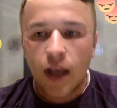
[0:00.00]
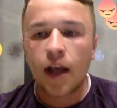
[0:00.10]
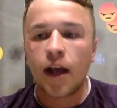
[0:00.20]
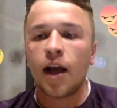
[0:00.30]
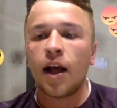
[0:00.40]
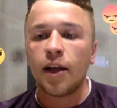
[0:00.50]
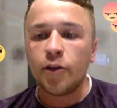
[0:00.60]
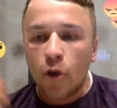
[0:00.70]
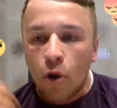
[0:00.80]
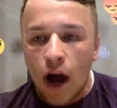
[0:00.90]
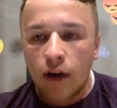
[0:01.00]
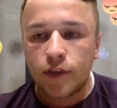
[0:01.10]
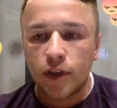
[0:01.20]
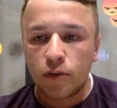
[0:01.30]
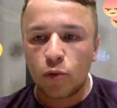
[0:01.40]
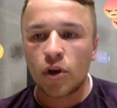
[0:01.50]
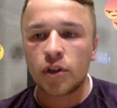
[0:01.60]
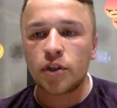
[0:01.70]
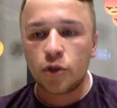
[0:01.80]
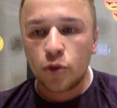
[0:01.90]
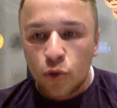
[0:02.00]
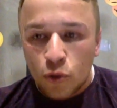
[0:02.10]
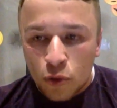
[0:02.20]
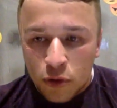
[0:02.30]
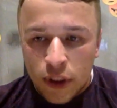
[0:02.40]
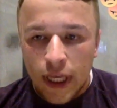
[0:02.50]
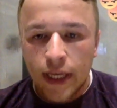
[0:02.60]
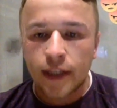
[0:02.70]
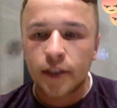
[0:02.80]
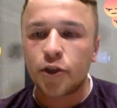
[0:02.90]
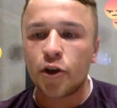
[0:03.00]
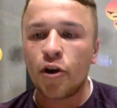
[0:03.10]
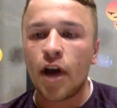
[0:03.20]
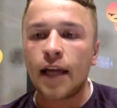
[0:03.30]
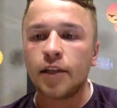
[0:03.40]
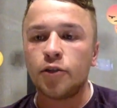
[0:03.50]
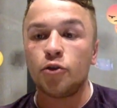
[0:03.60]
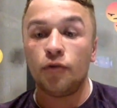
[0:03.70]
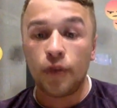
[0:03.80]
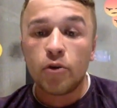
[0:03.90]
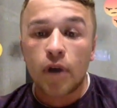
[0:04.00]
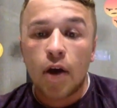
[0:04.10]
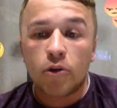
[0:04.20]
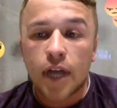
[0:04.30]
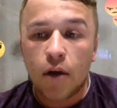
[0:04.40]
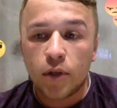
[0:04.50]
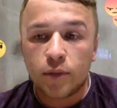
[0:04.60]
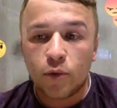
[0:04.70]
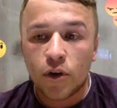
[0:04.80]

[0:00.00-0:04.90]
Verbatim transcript: uh, you know, afterwards to dig into and to, to figure out how to go